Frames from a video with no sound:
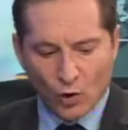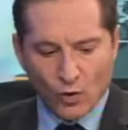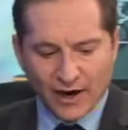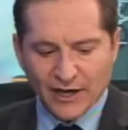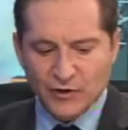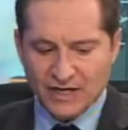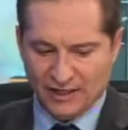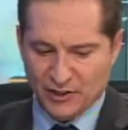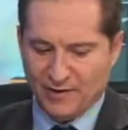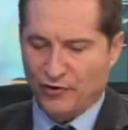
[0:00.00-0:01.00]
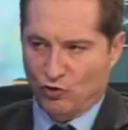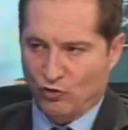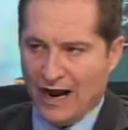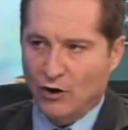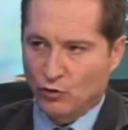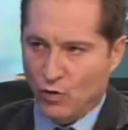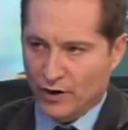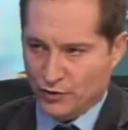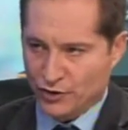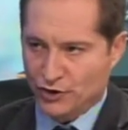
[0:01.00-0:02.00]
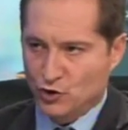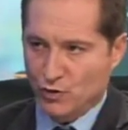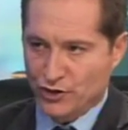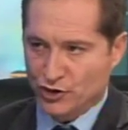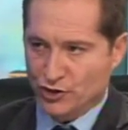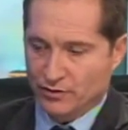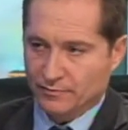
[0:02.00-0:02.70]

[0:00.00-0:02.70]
What can you tell us about the groundwater situation?